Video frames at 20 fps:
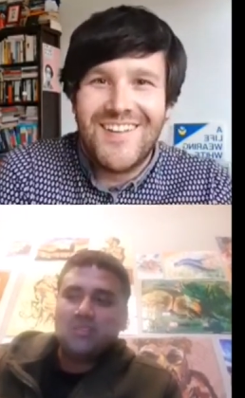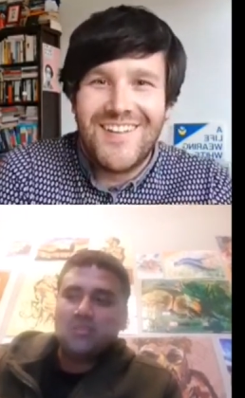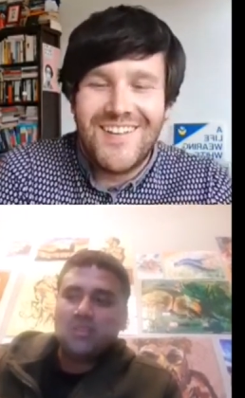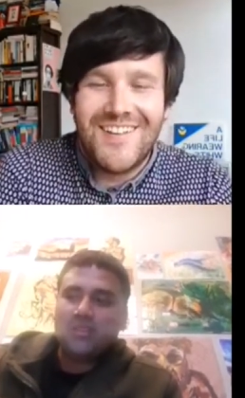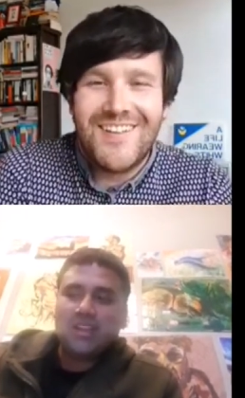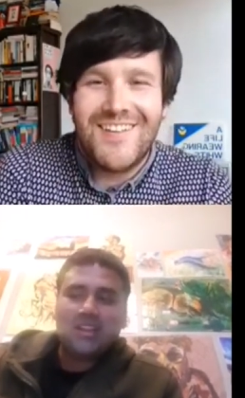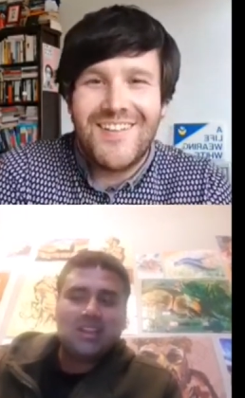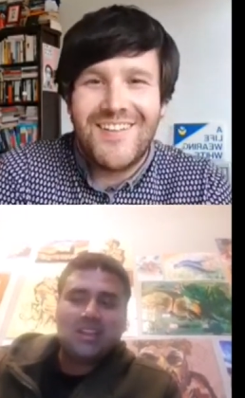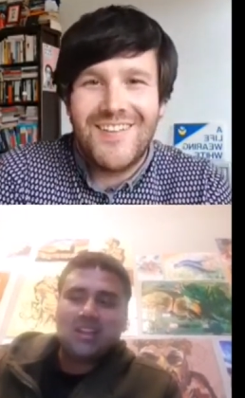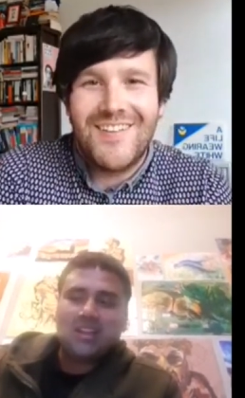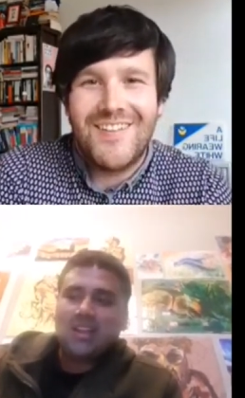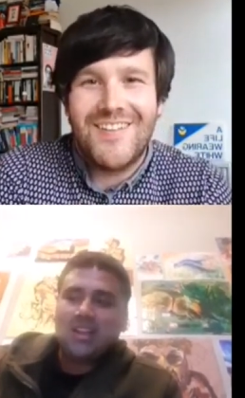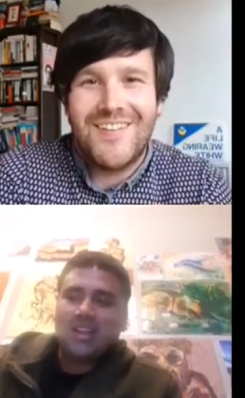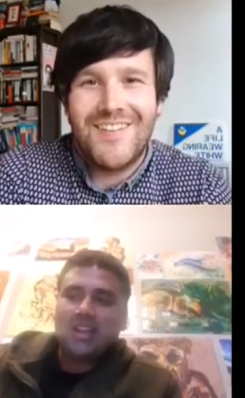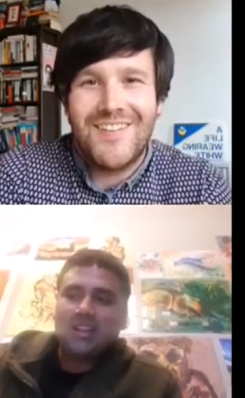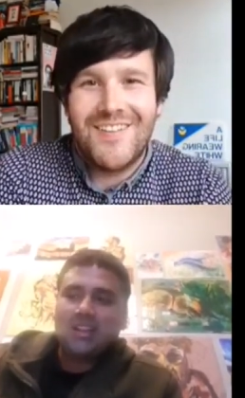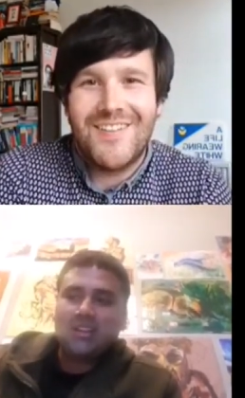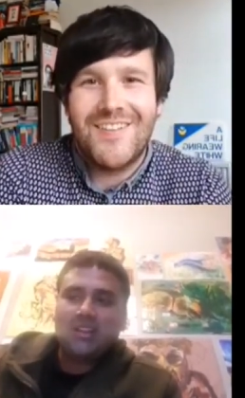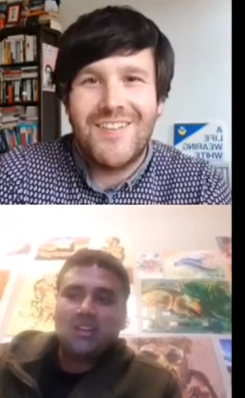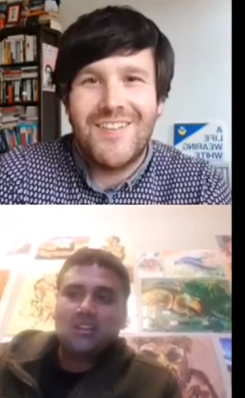Speaker 1: Like I
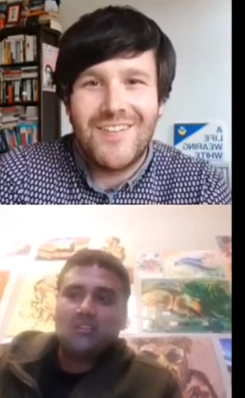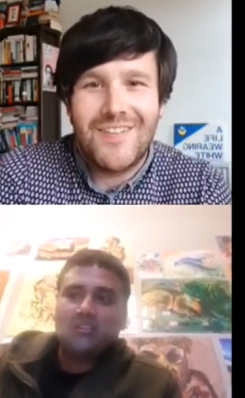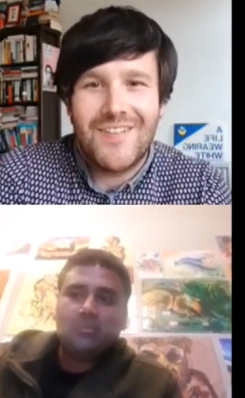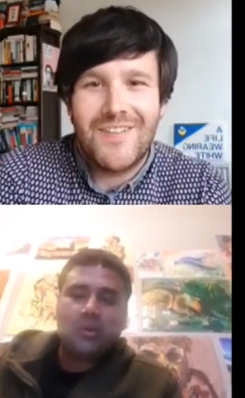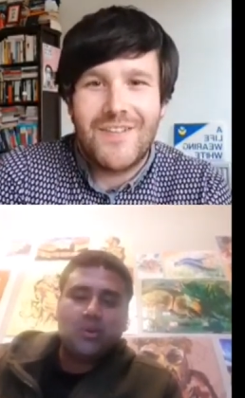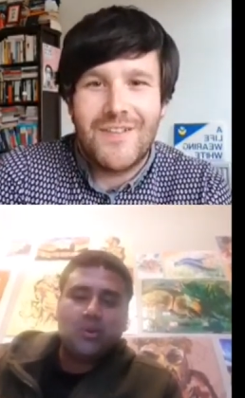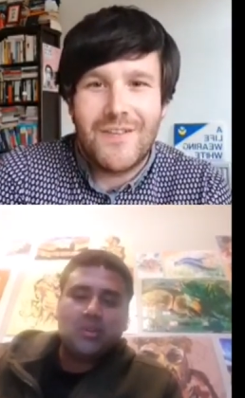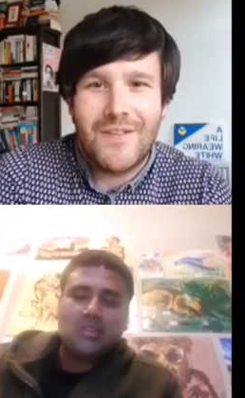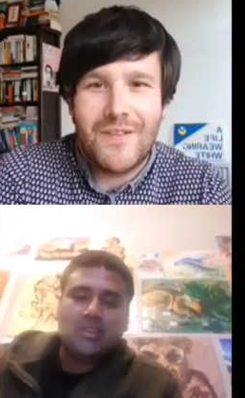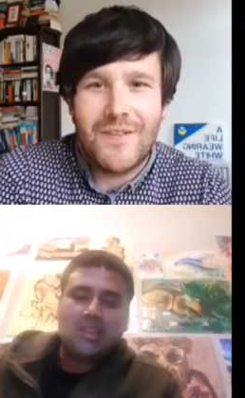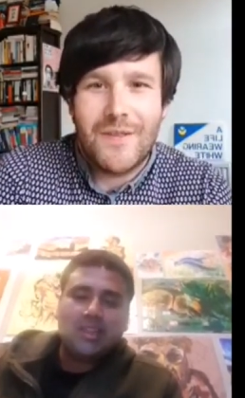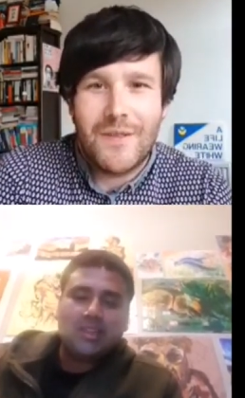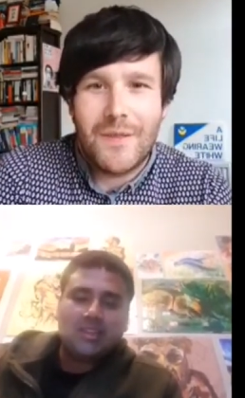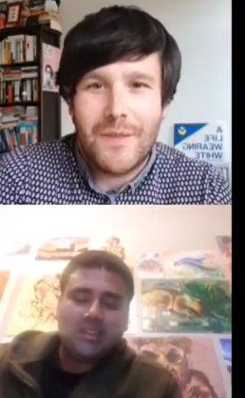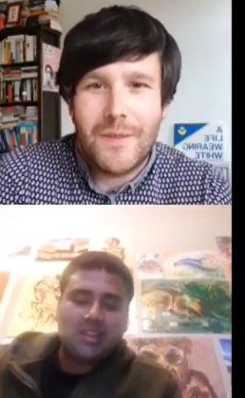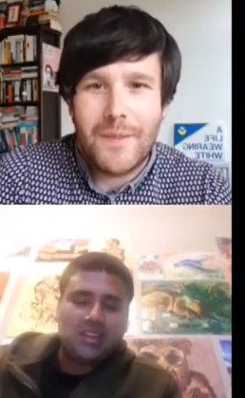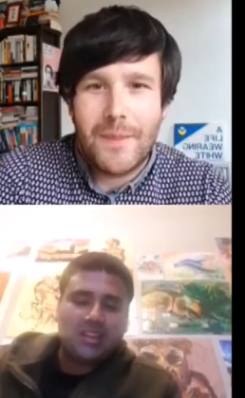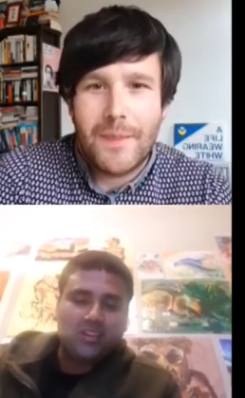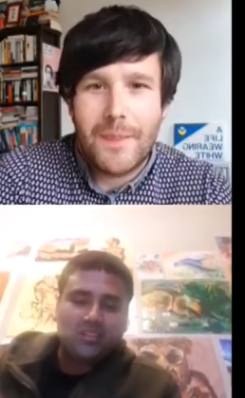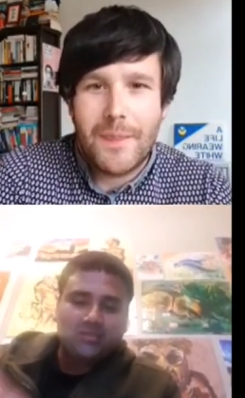love poets that like
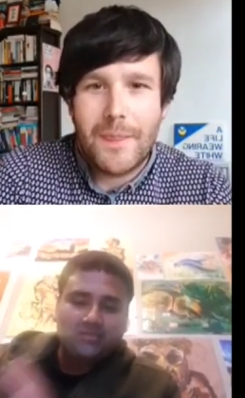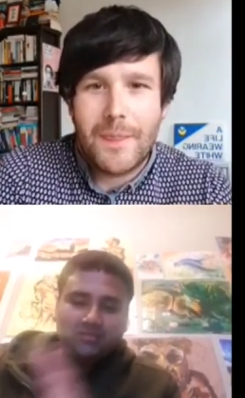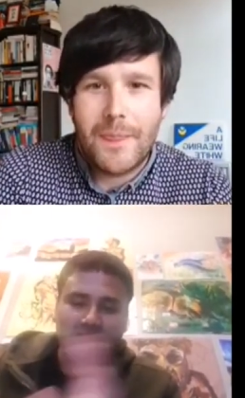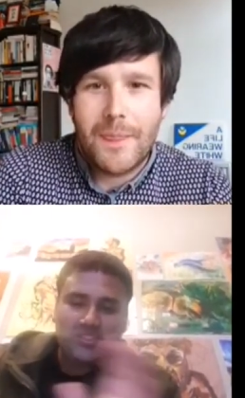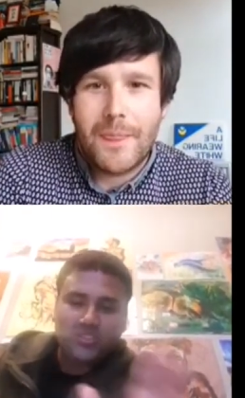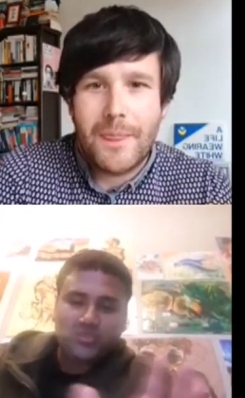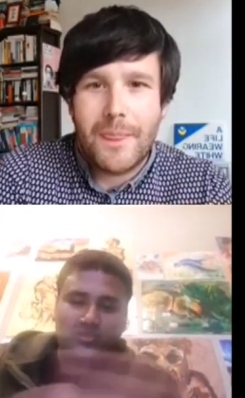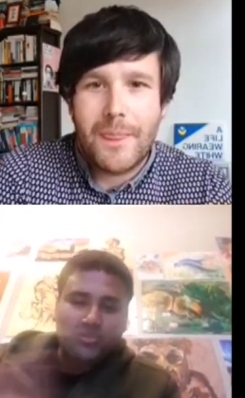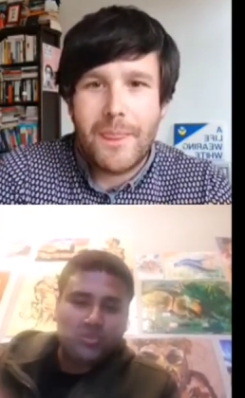just